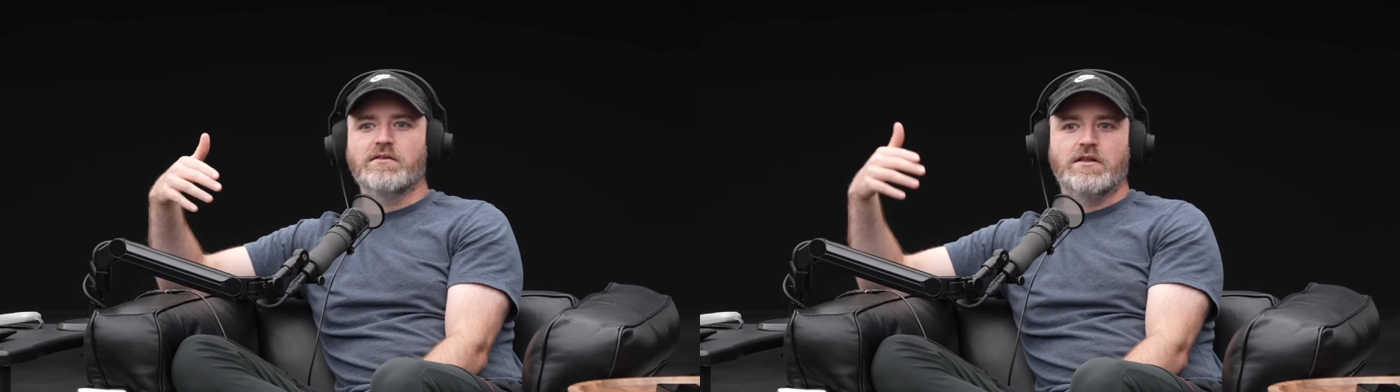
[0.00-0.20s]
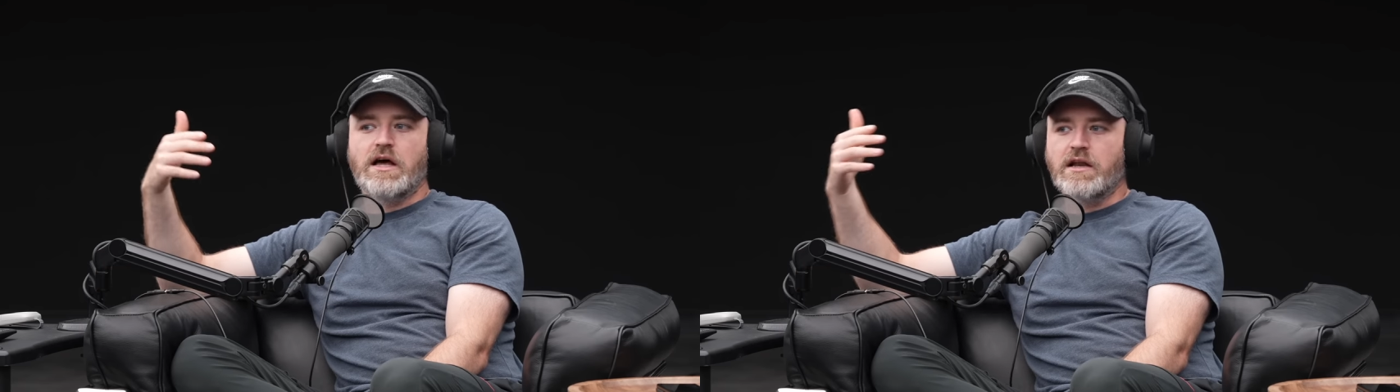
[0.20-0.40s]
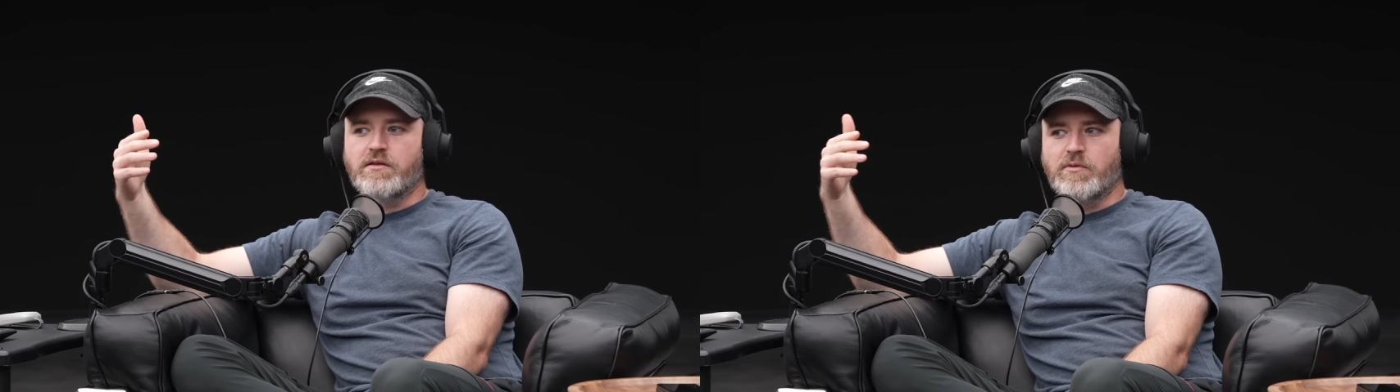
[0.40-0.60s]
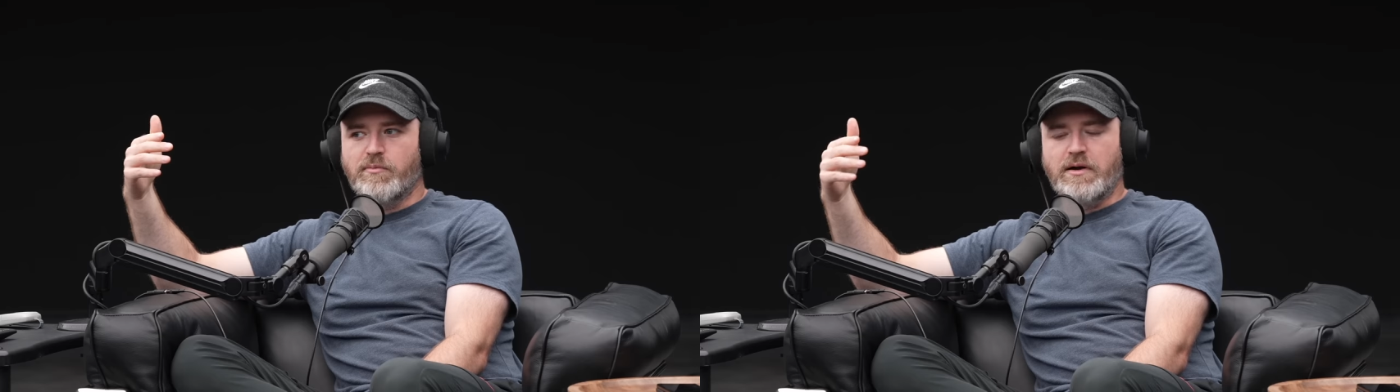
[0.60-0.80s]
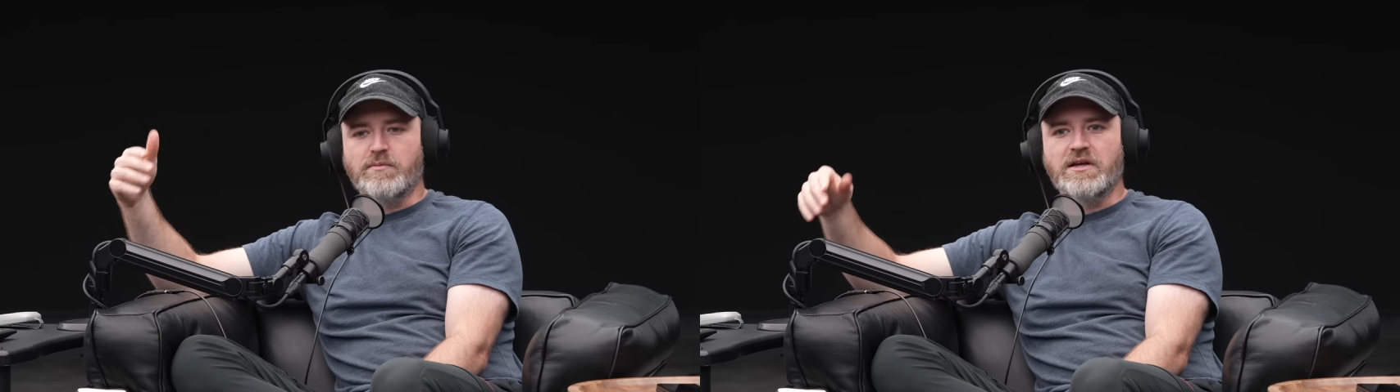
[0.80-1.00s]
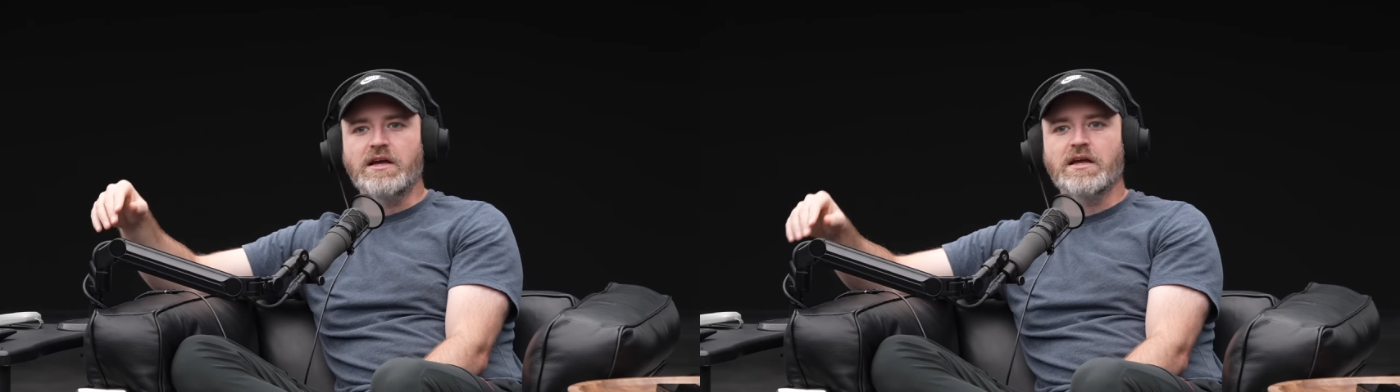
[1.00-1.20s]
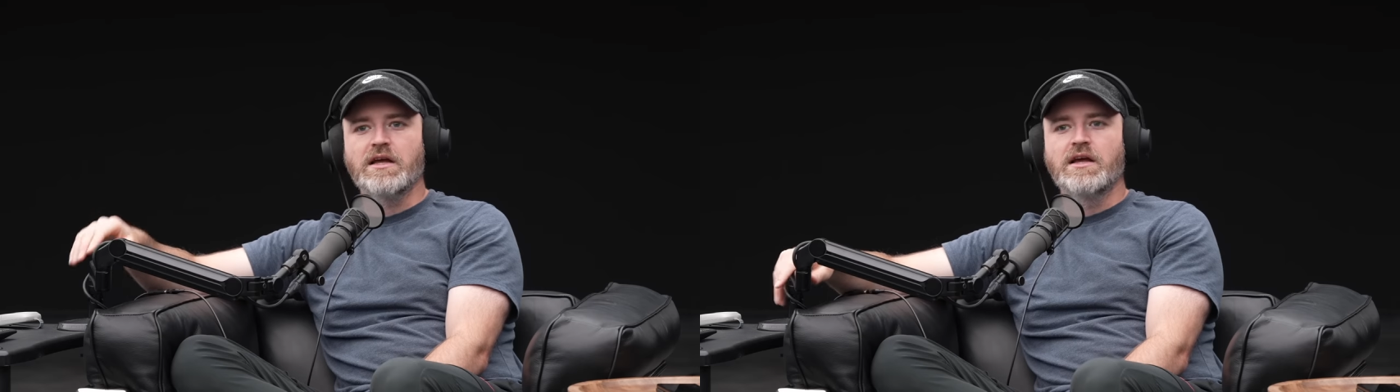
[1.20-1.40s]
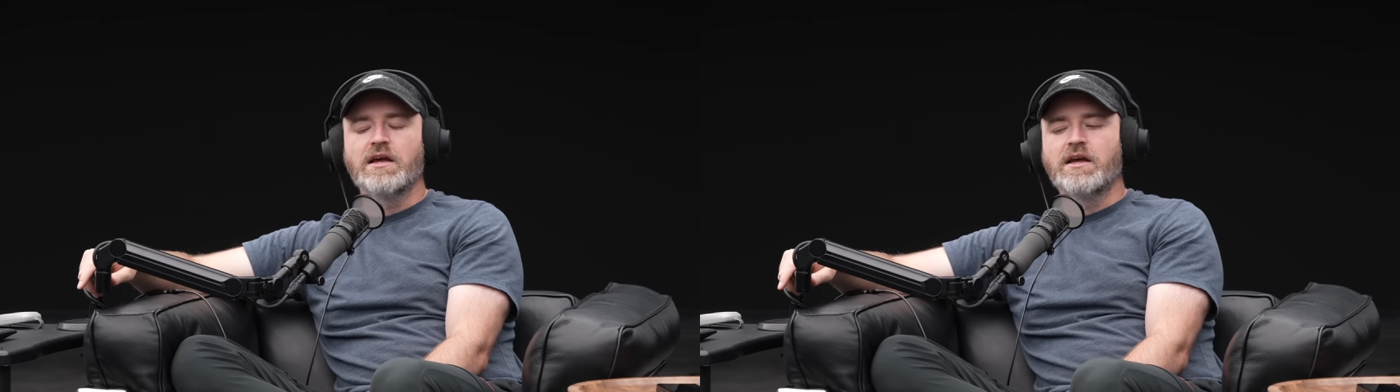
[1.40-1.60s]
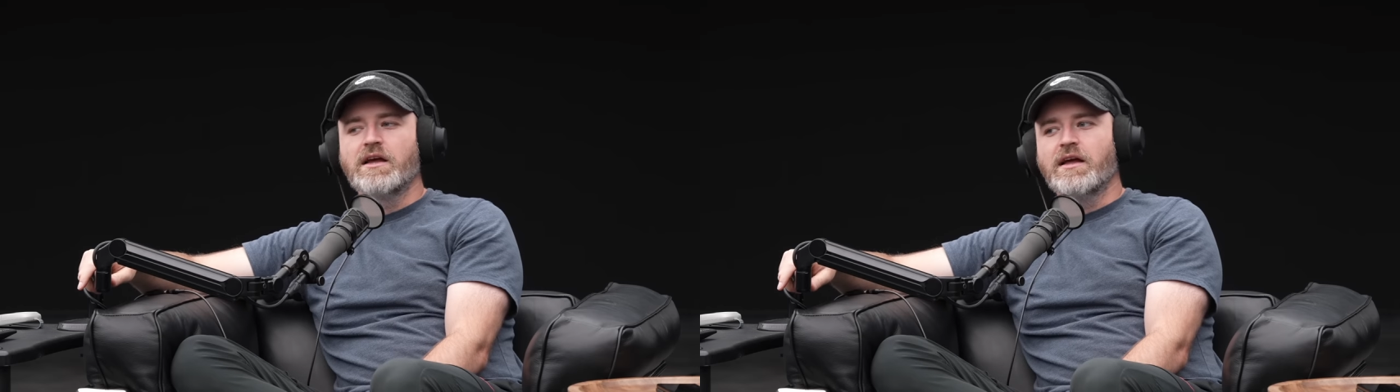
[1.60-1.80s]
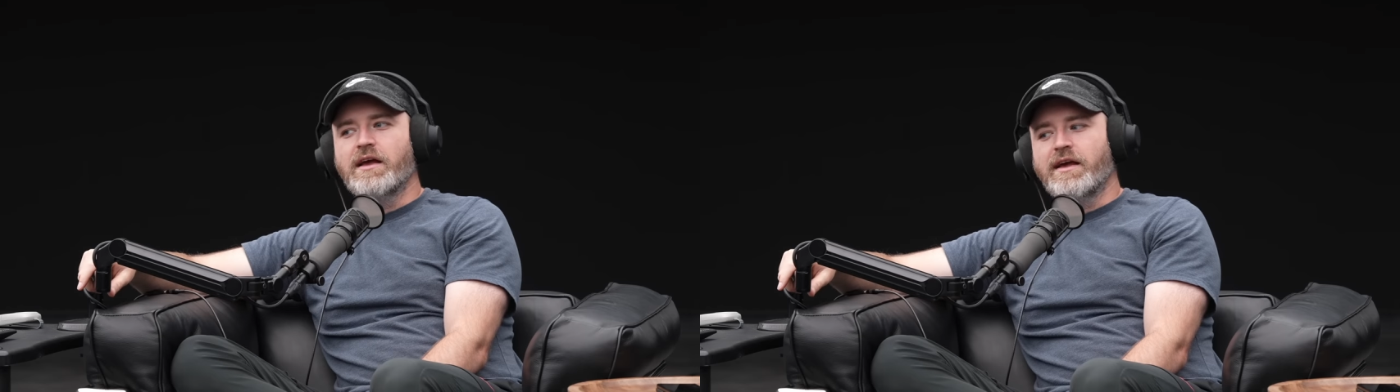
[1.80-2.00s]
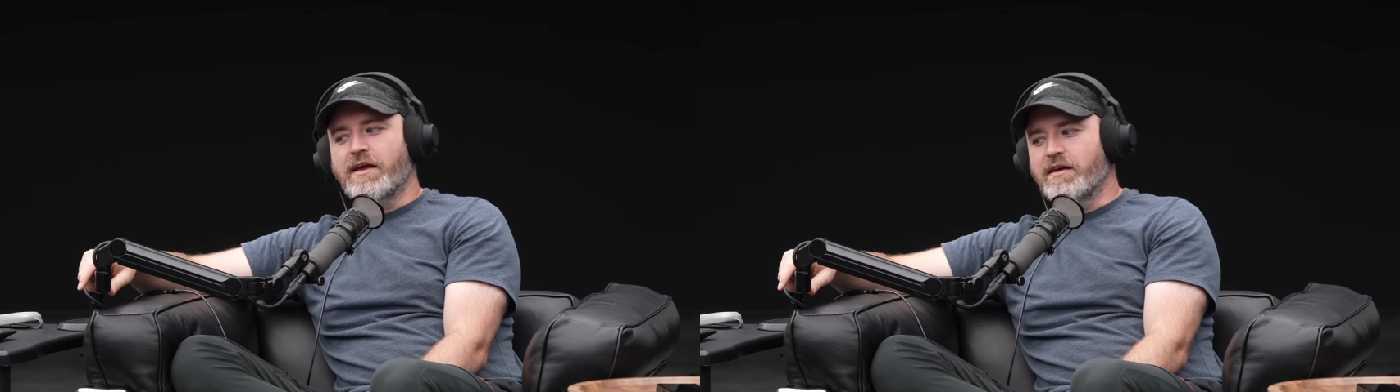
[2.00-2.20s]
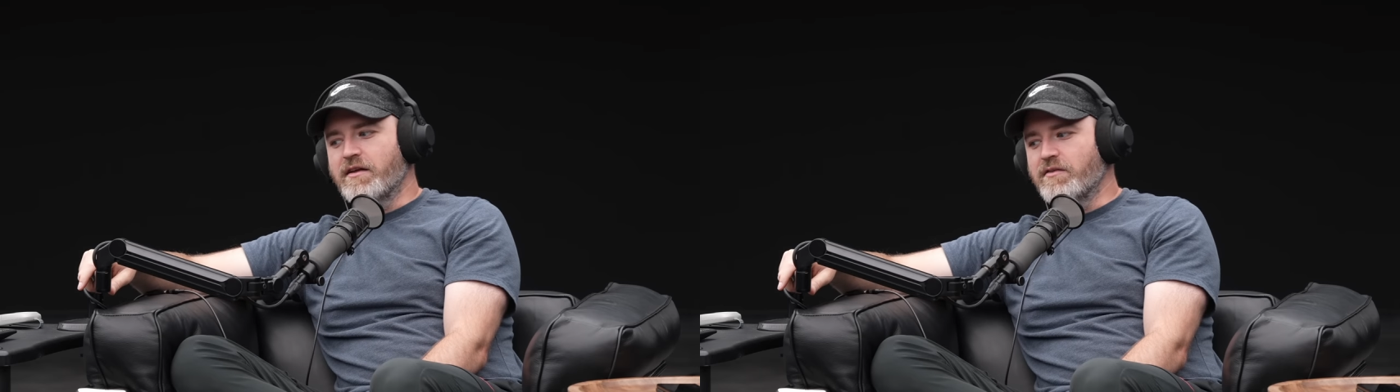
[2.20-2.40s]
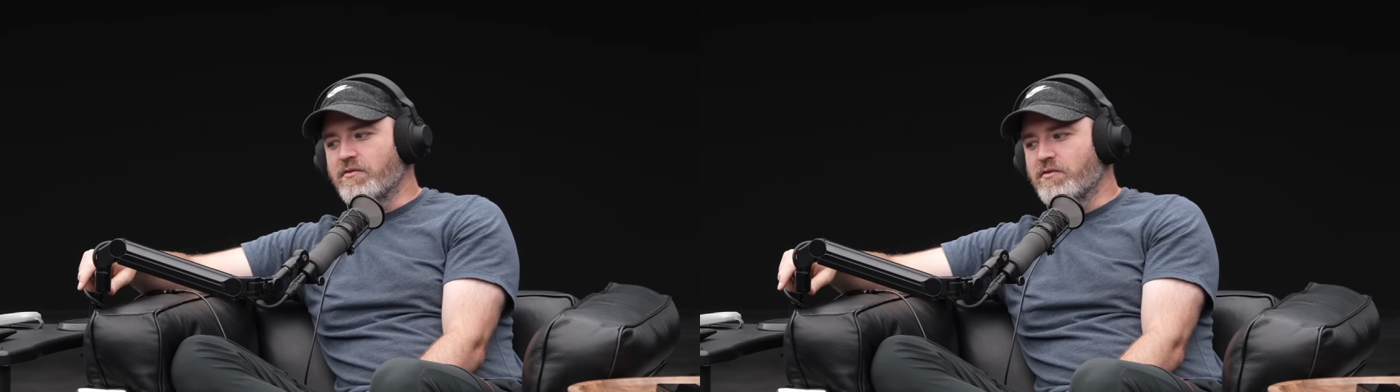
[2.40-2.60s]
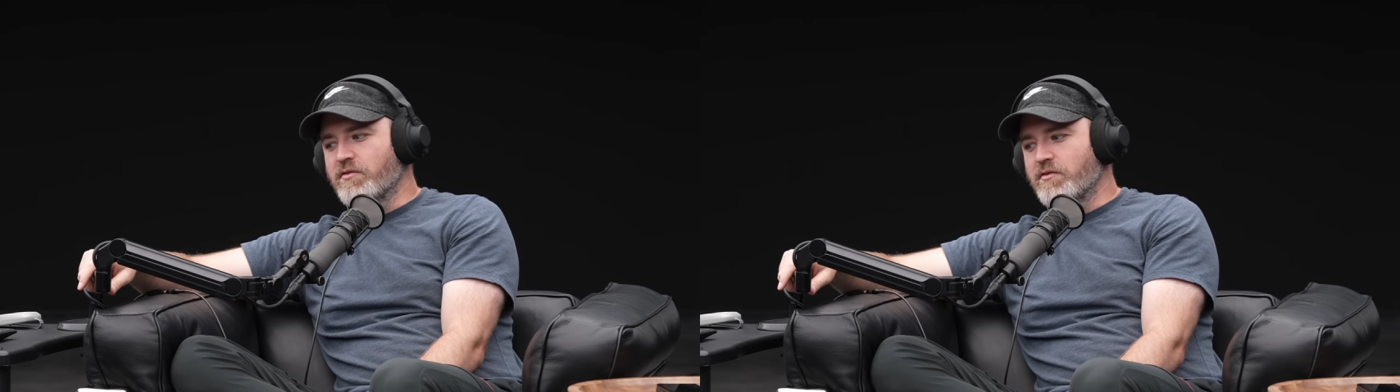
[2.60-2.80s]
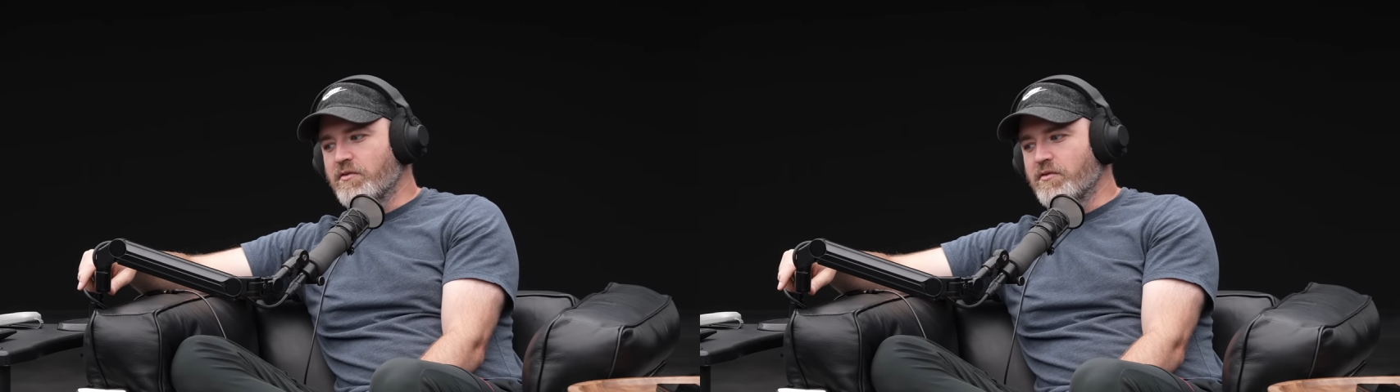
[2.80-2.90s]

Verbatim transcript: A lot of them are public and